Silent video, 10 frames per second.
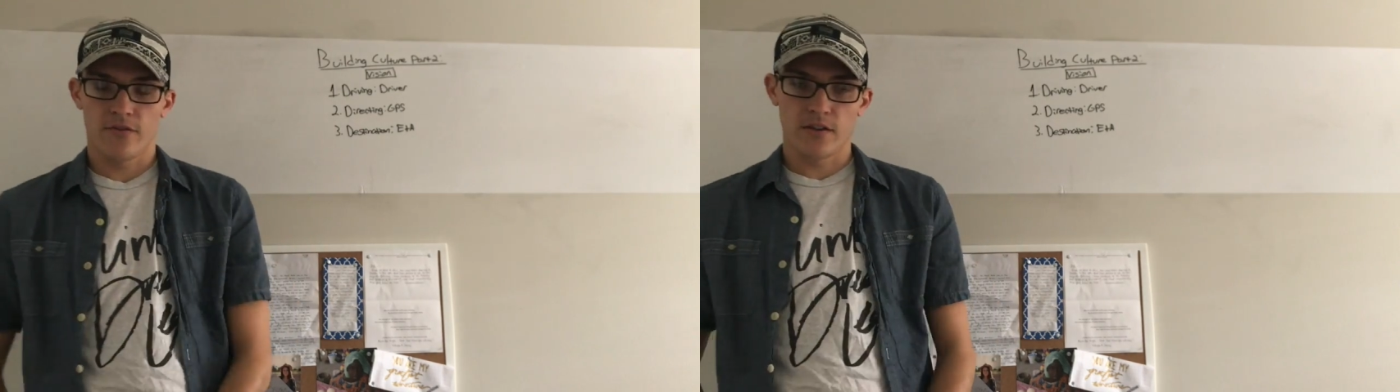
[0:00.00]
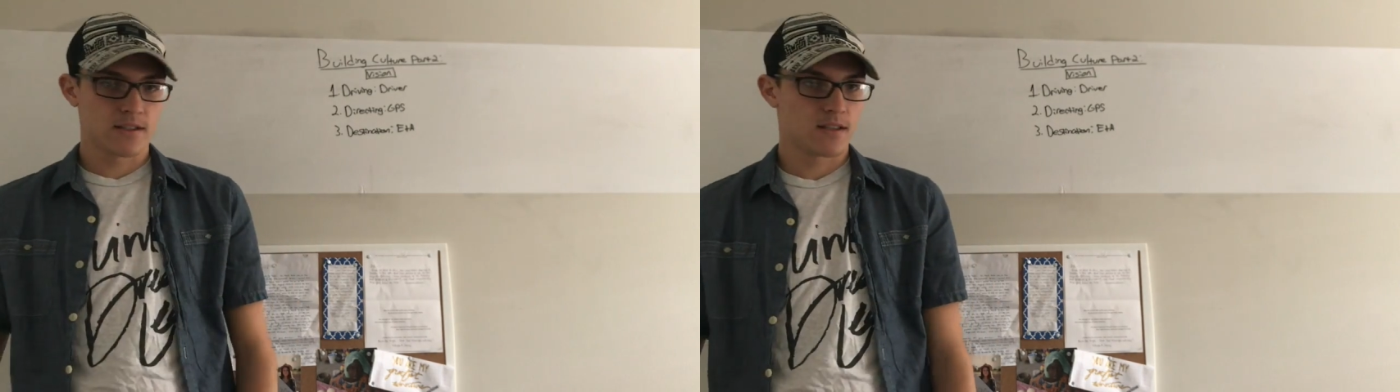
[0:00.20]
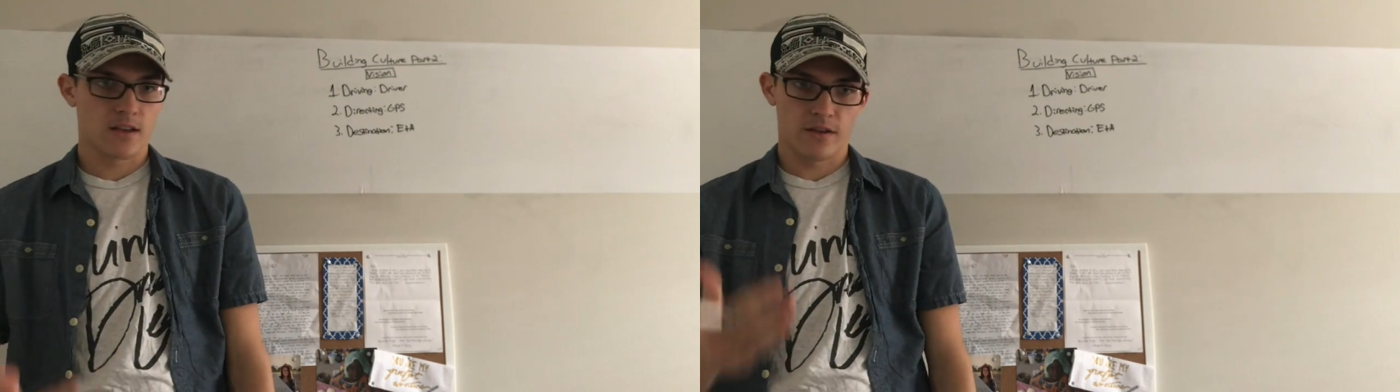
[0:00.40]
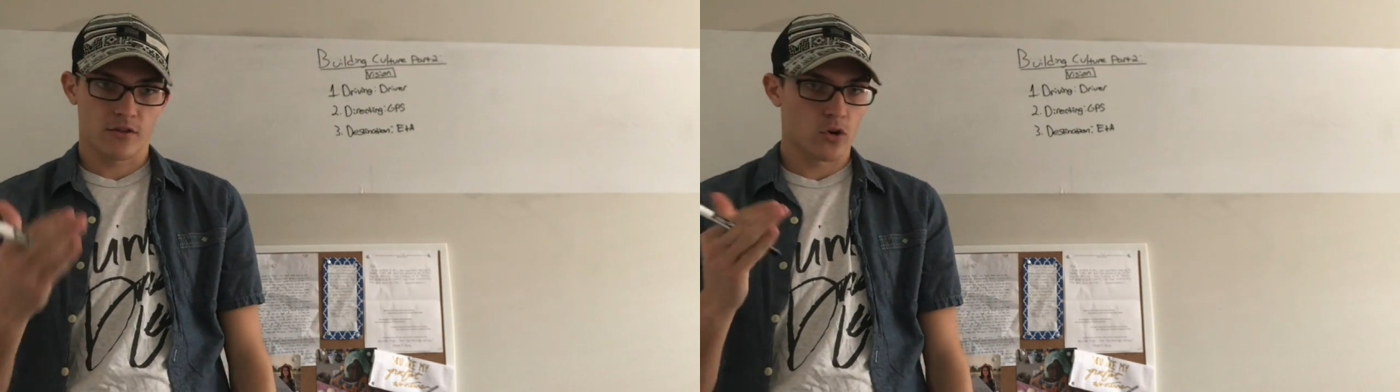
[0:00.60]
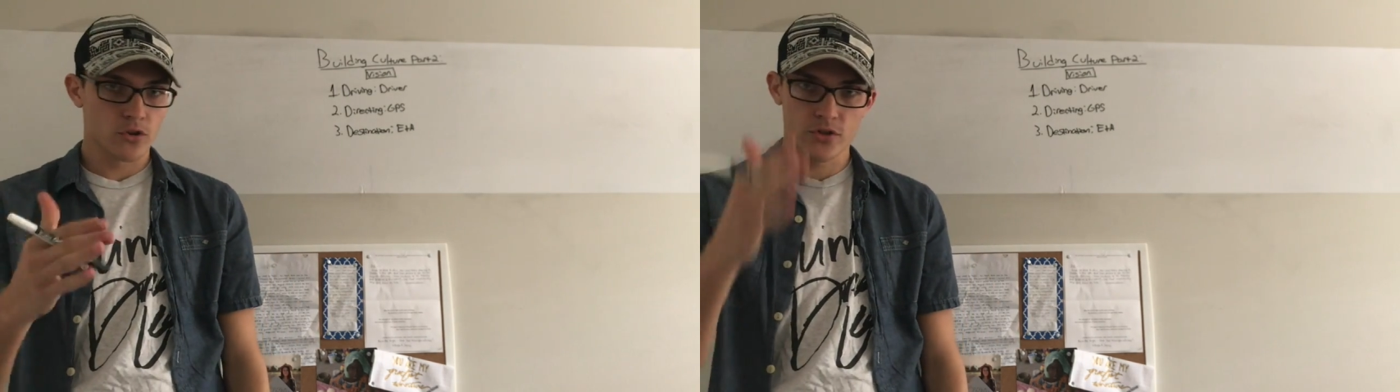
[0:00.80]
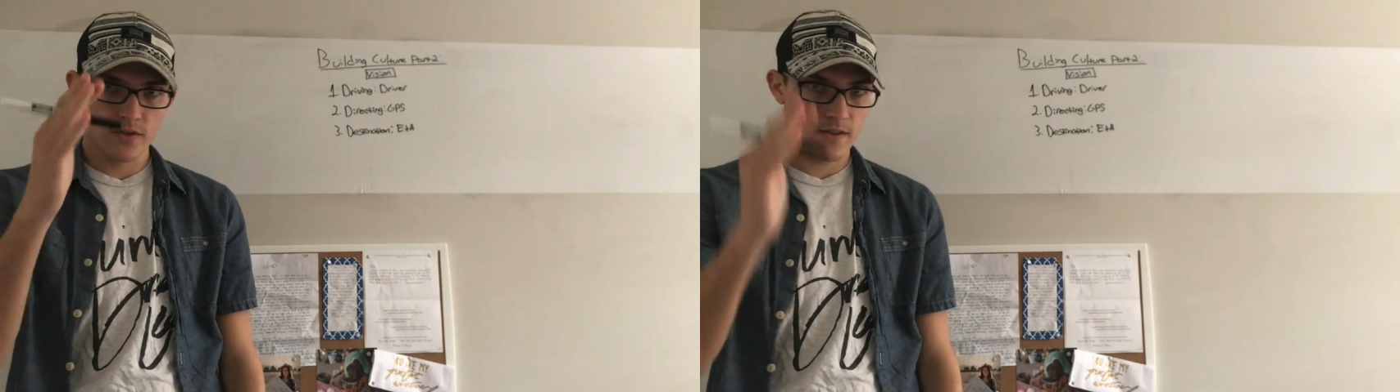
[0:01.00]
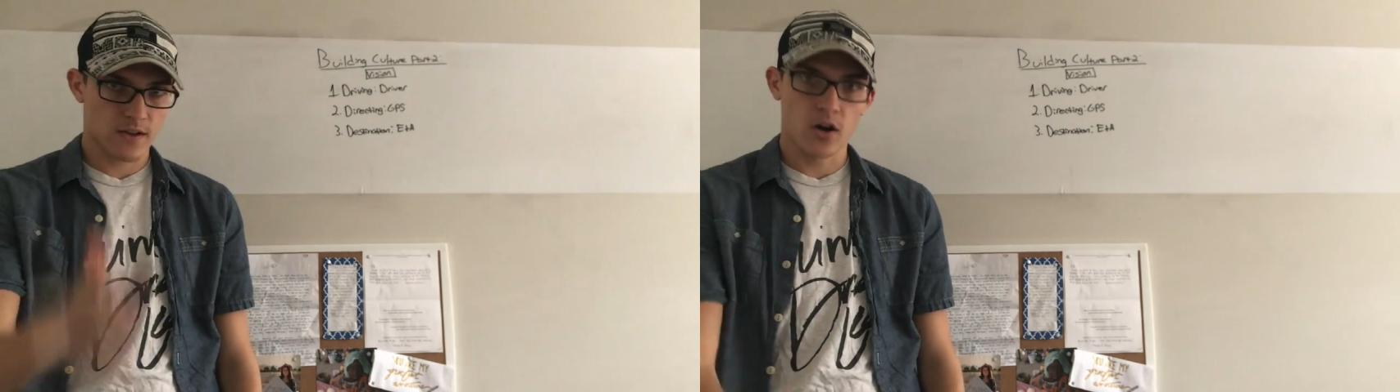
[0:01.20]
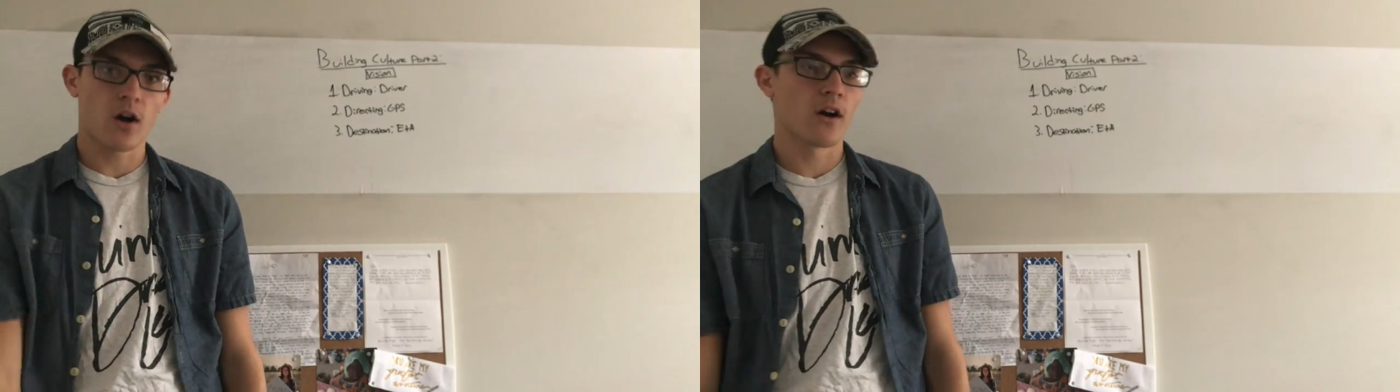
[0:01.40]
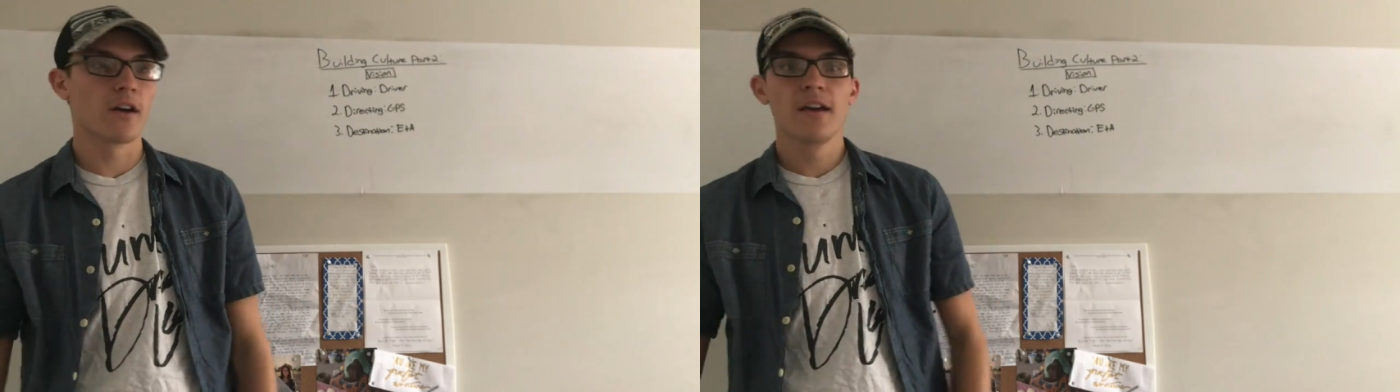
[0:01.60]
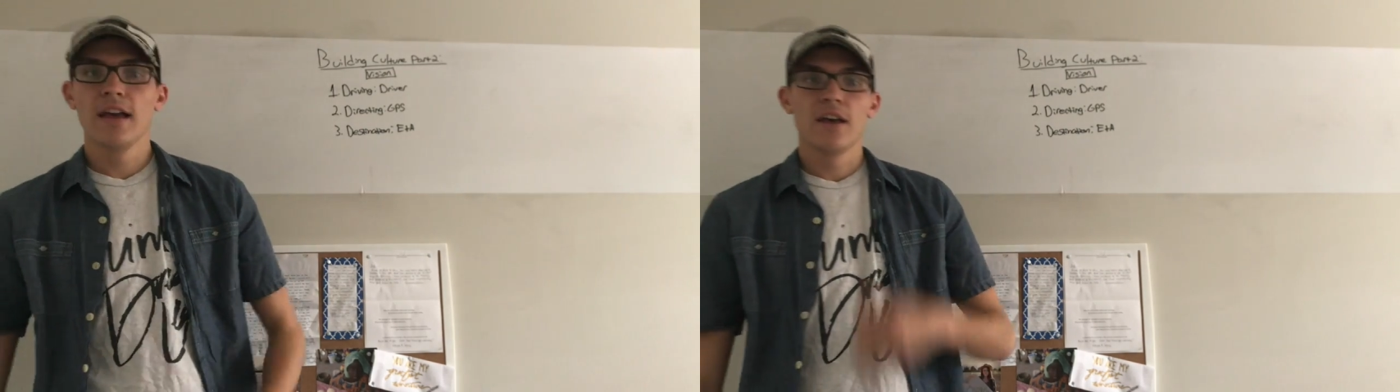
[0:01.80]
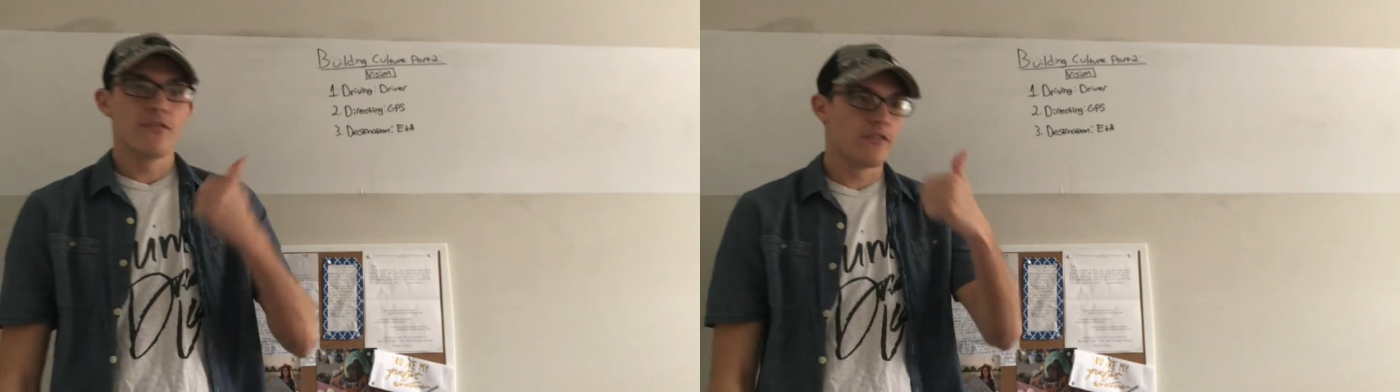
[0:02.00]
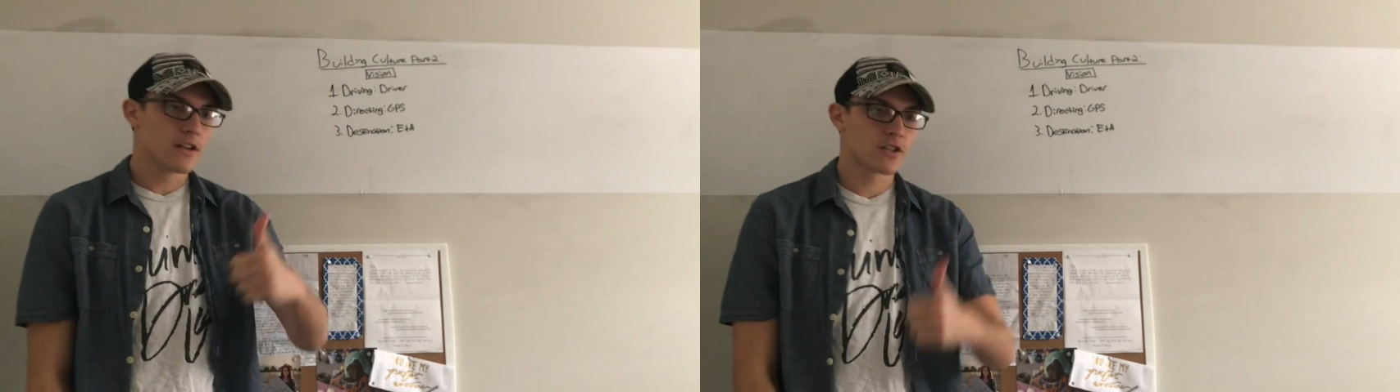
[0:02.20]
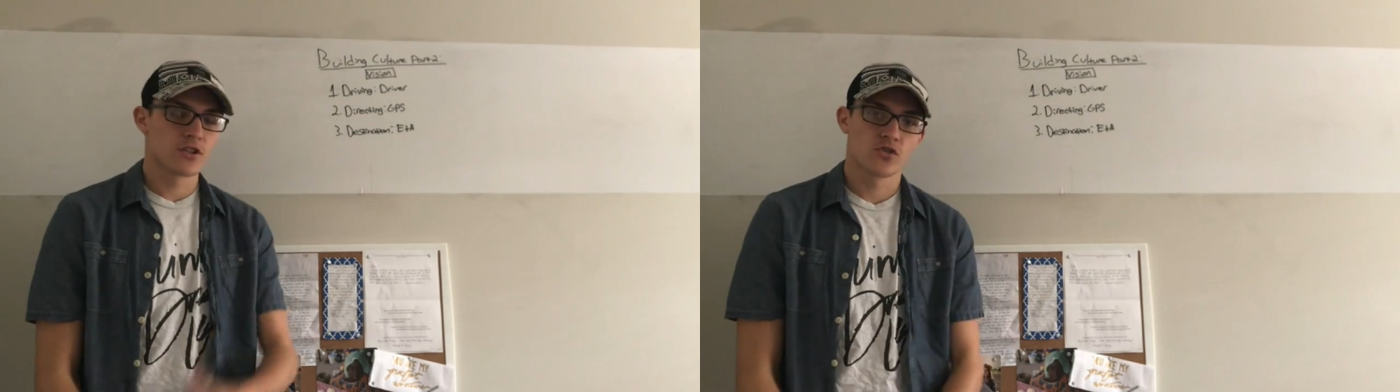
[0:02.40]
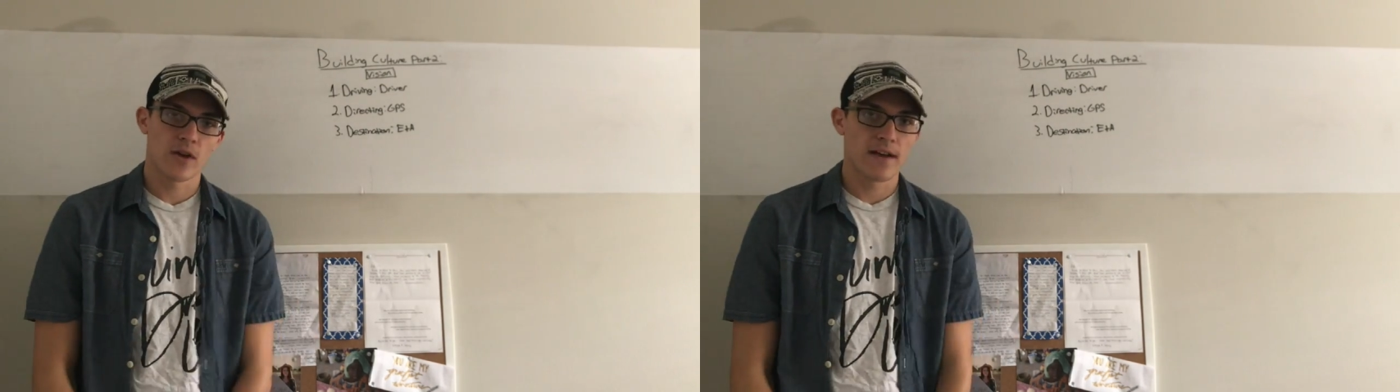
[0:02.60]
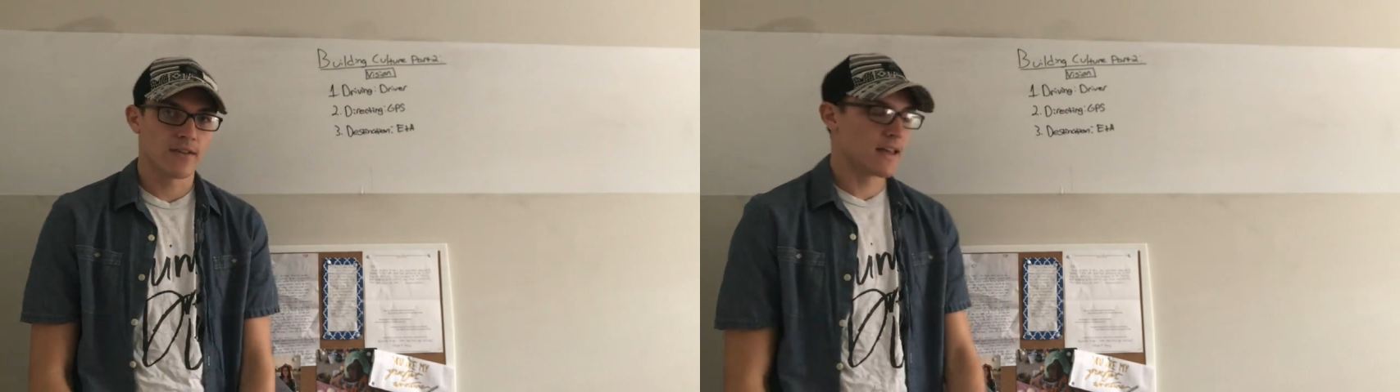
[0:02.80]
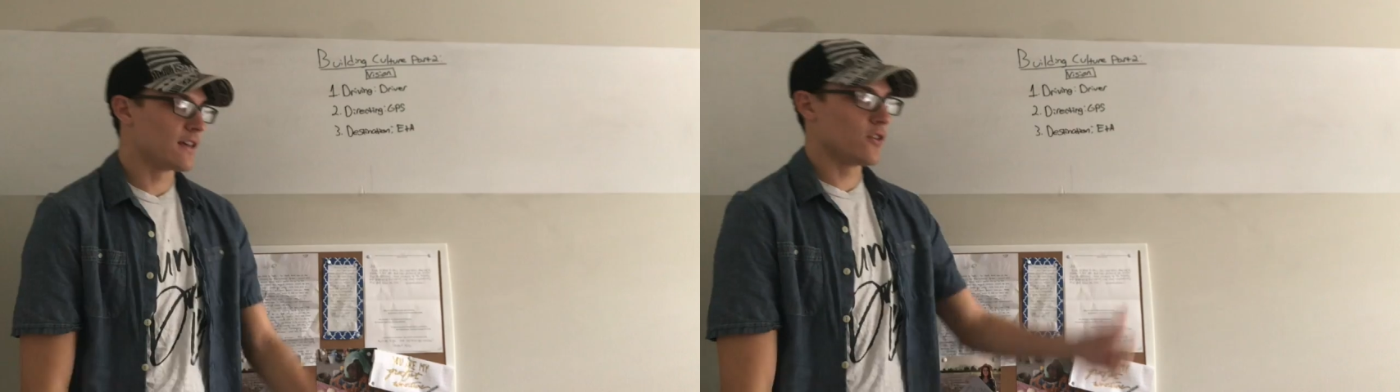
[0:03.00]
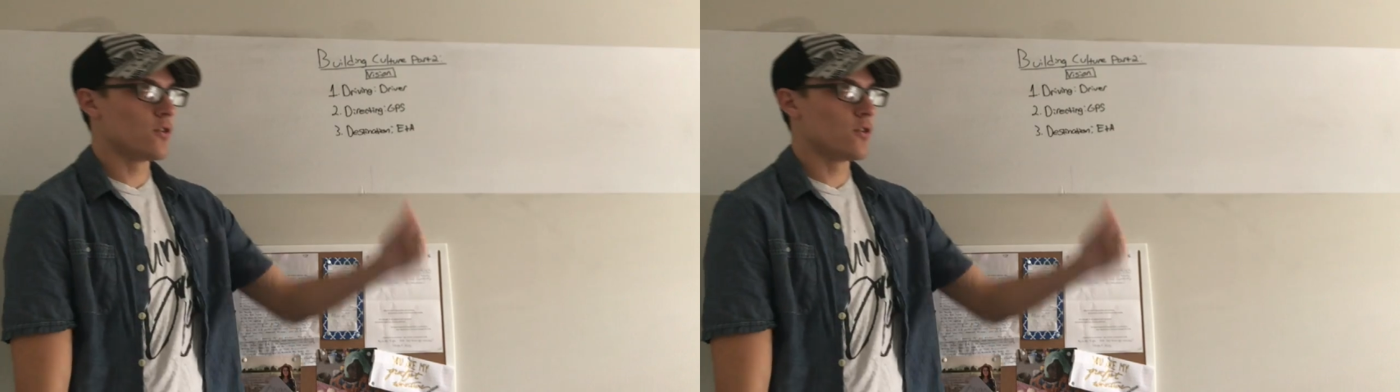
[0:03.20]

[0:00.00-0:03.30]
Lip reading: if culture is the car, vision's driving it.